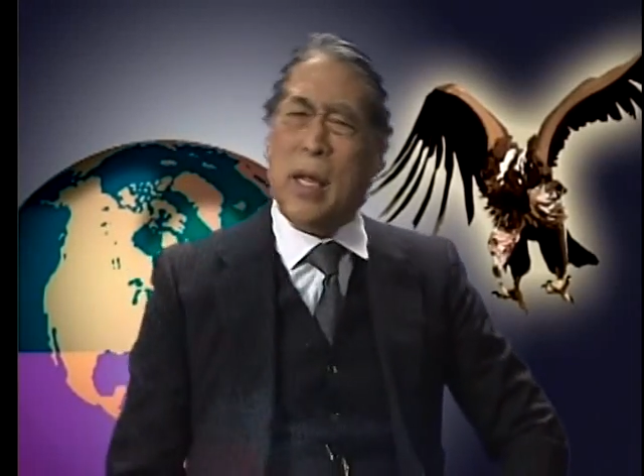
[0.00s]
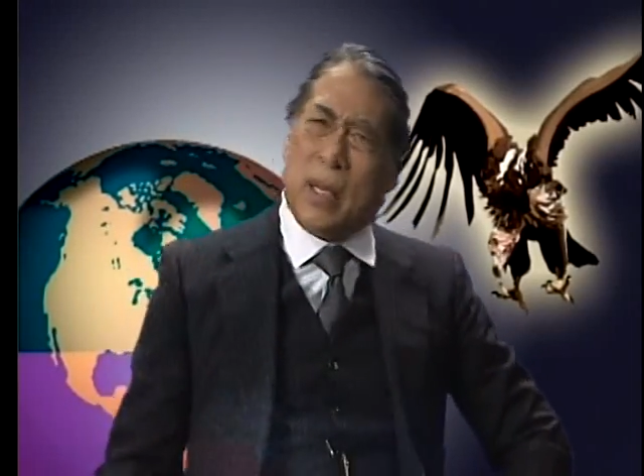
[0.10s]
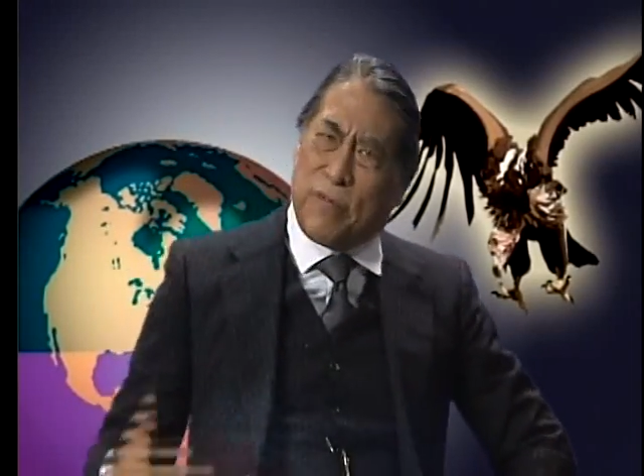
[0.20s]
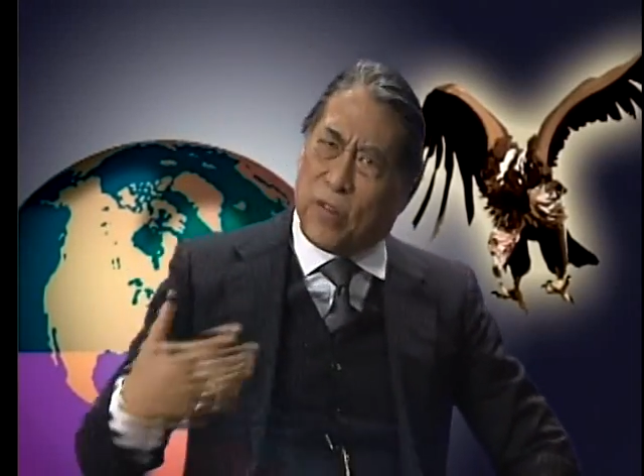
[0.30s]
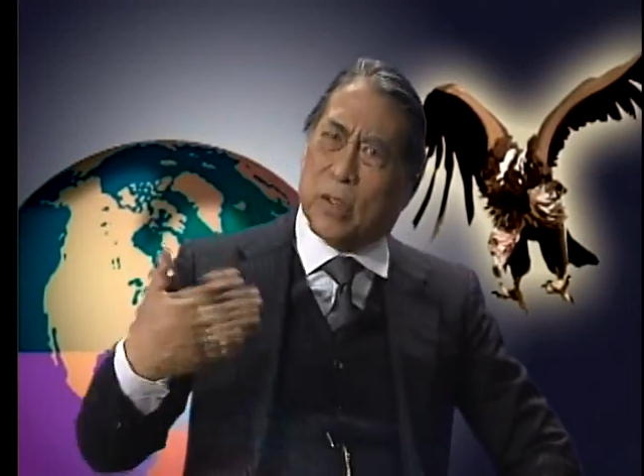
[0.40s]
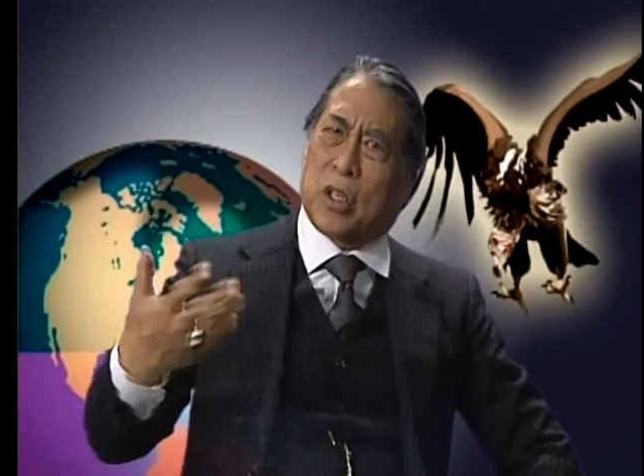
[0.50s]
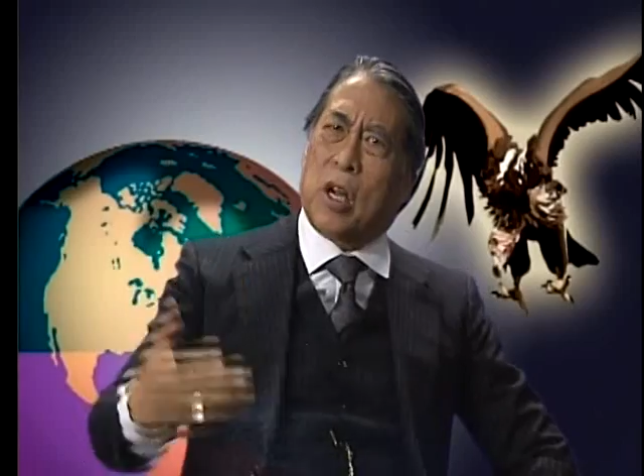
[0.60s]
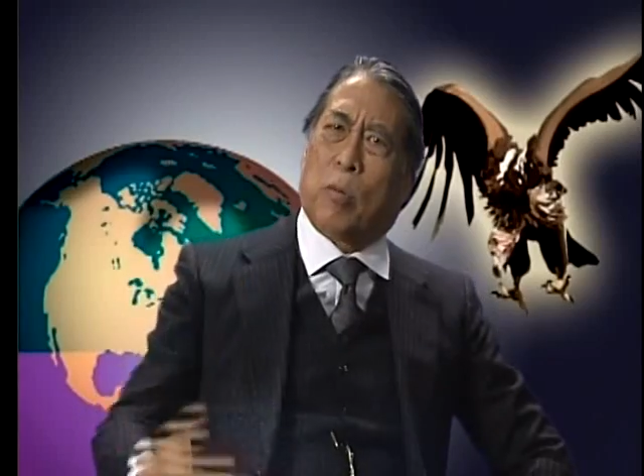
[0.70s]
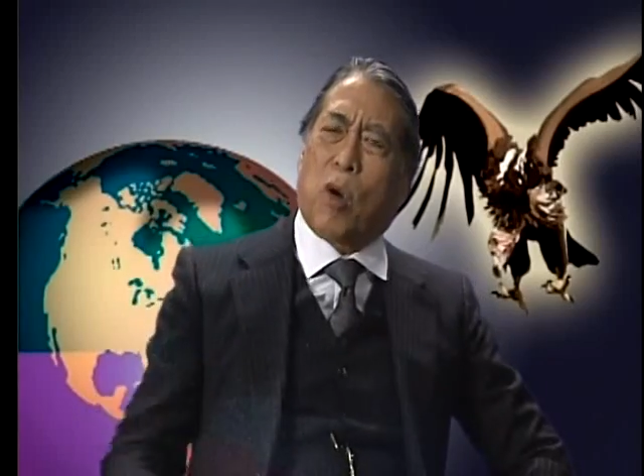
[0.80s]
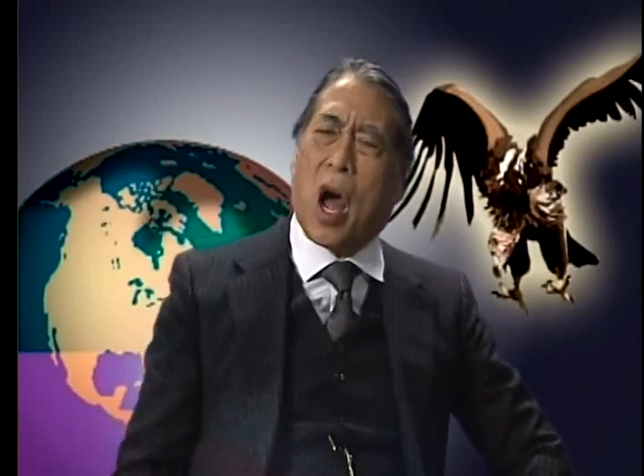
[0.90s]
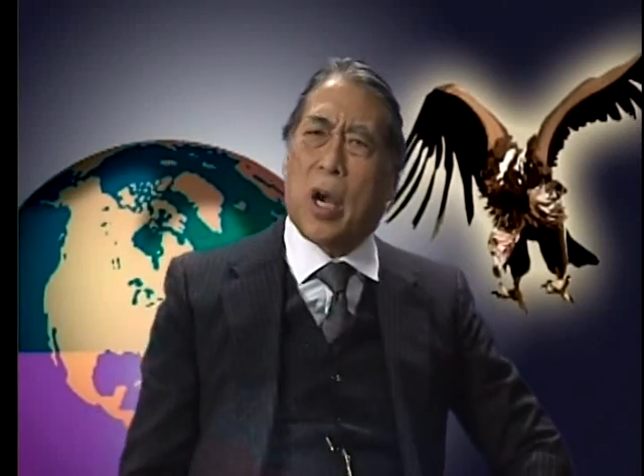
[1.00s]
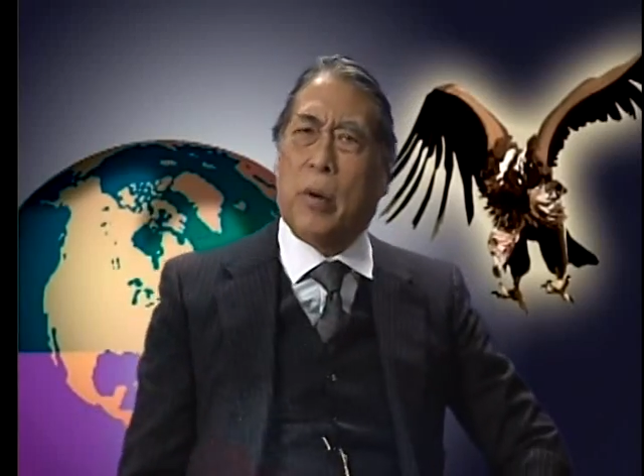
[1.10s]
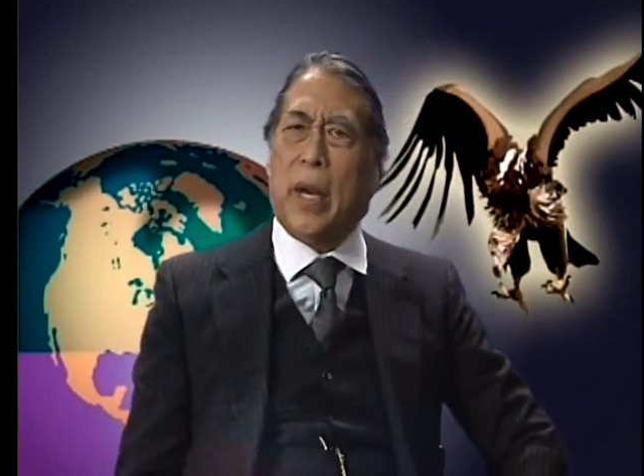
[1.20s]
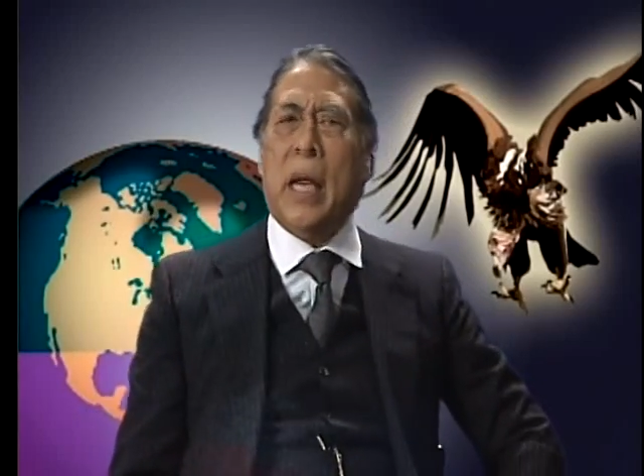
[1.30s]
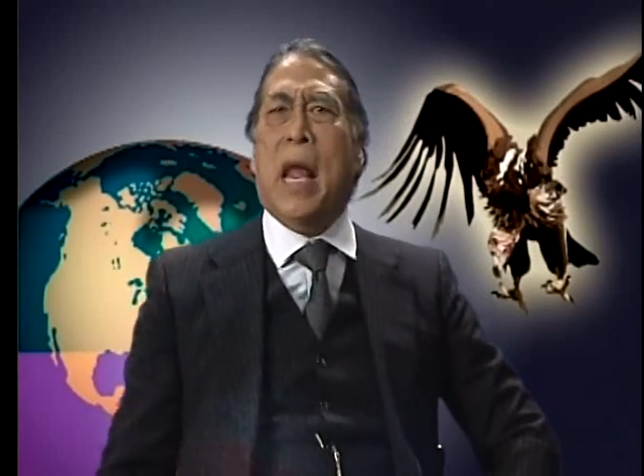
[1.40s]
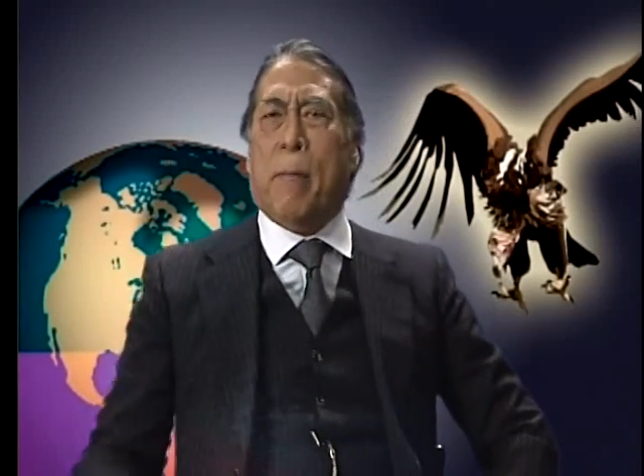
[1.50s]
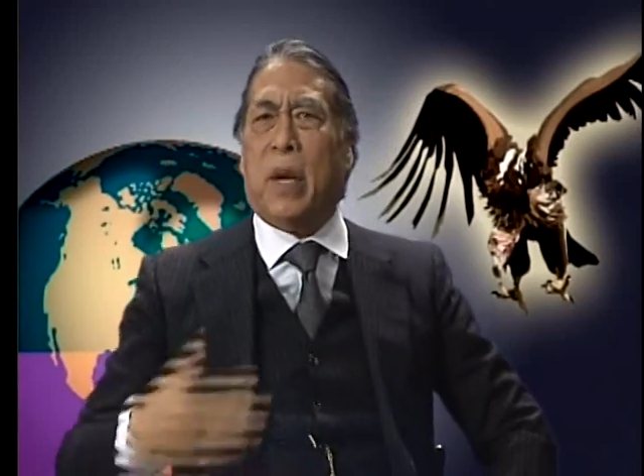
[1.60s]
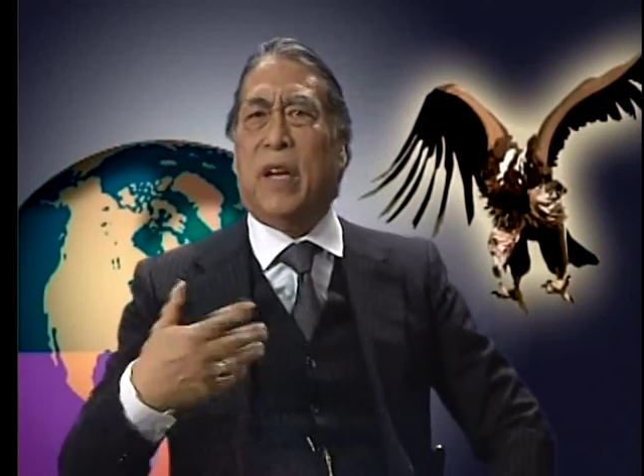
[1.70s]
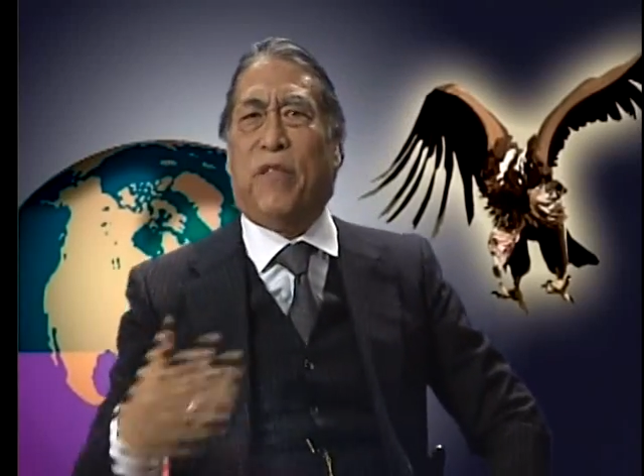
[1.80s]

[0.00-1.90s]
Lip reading: He felt the camaraderie, but he